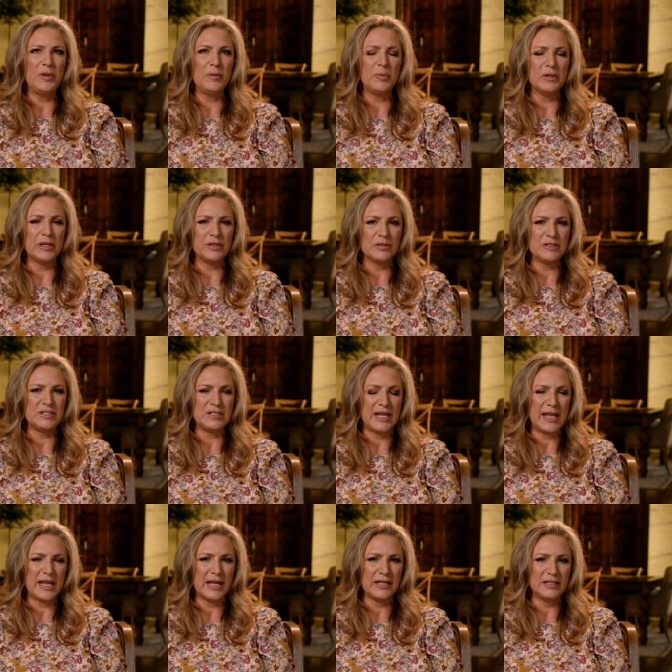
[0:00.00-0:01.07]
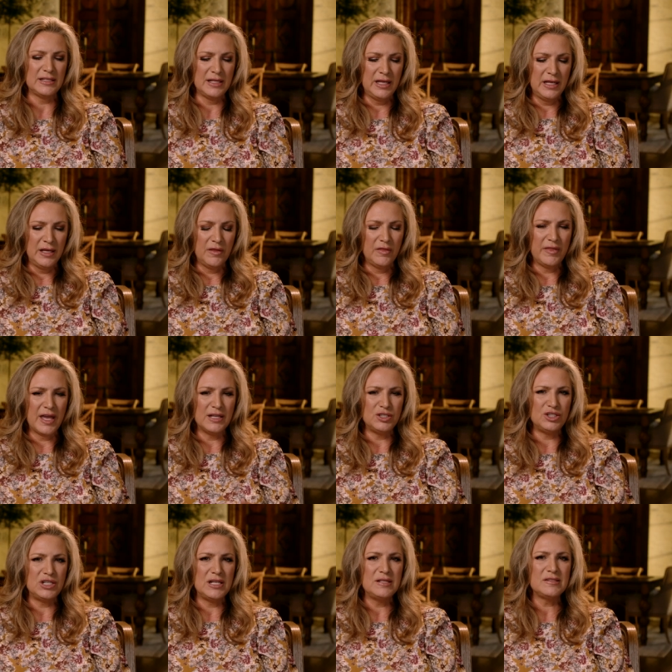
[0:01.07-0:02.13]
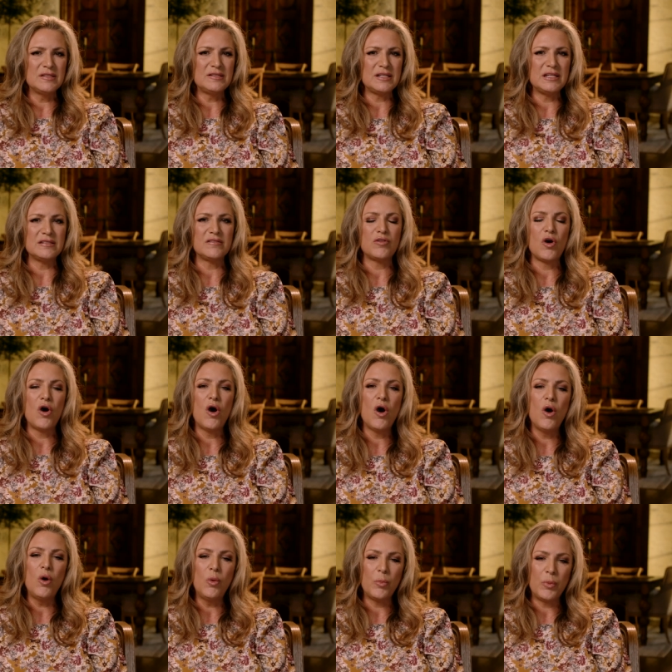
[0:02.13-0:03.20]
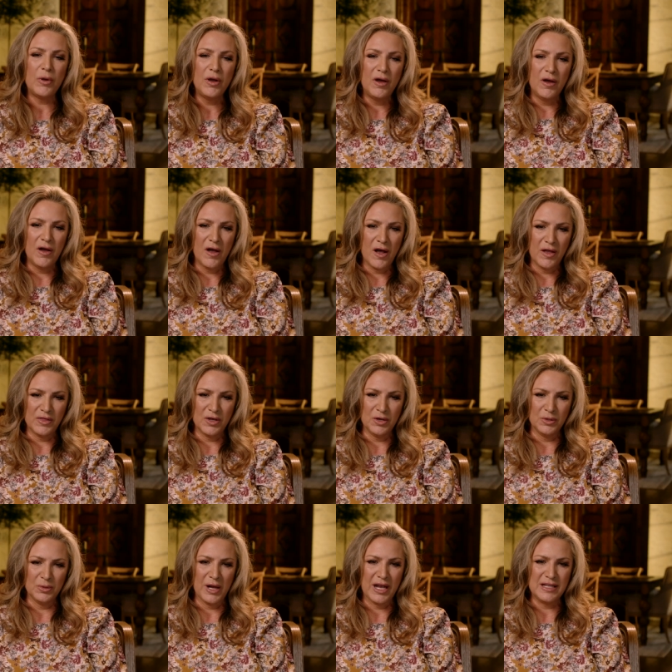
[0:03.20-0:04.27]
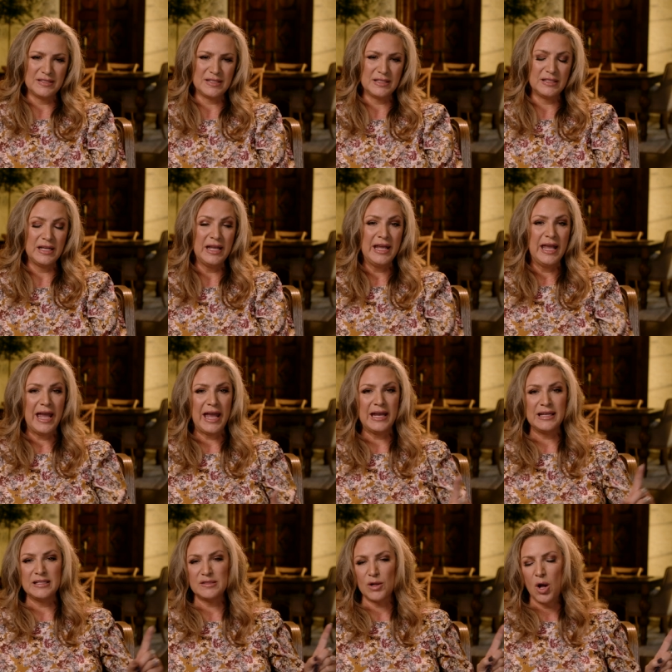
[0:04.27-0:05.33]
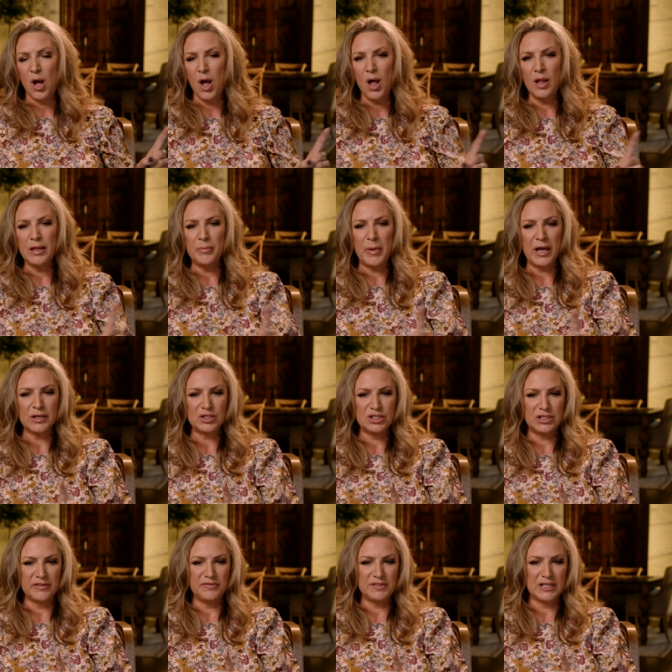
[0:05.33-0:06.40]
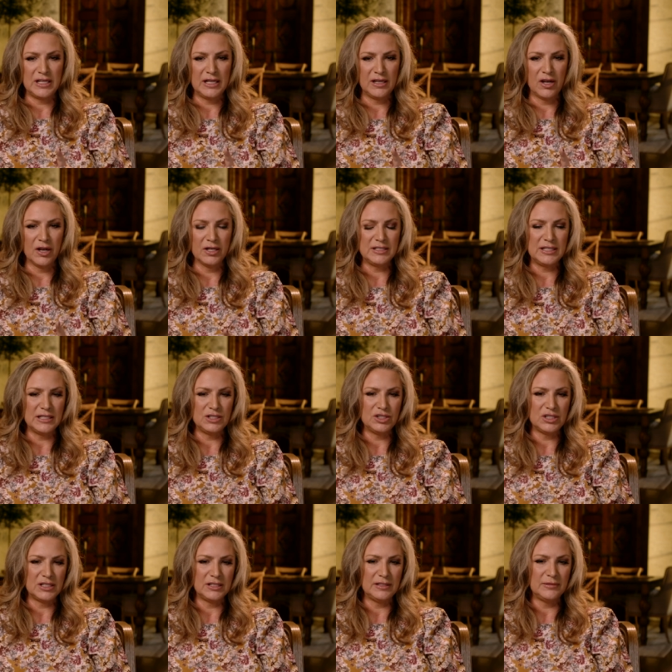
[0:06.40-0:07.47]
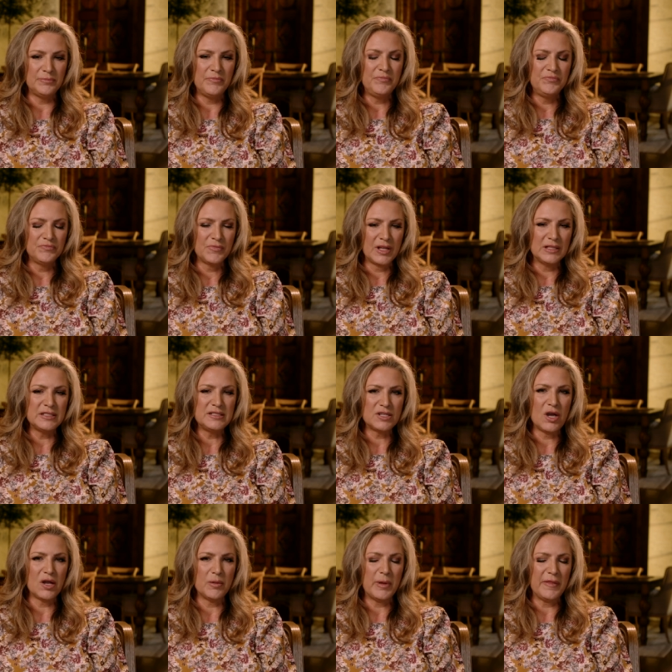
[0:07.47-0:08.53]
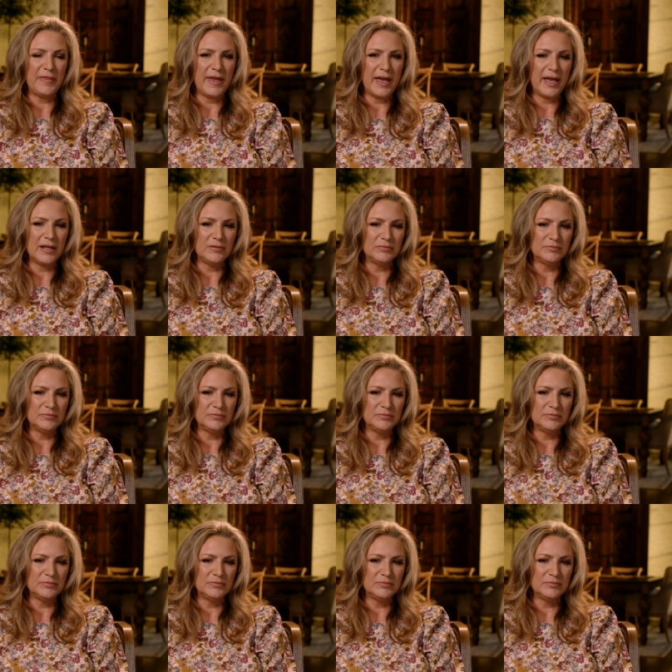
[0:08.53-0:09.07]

people understand that Jesus is the hope on the horizon and it's all about shifting our attention. Let's talk and, about that.